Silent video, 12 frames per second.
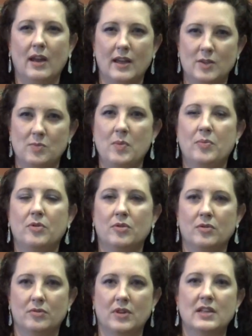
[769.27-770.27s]
as
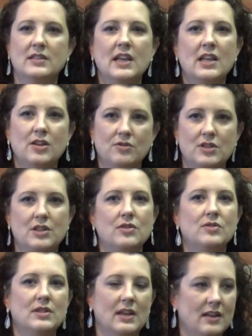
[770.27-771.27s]
people continue to
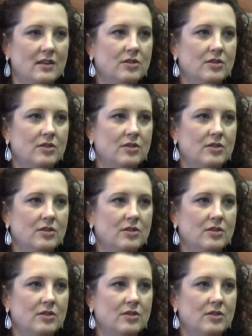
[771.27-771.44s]
use it,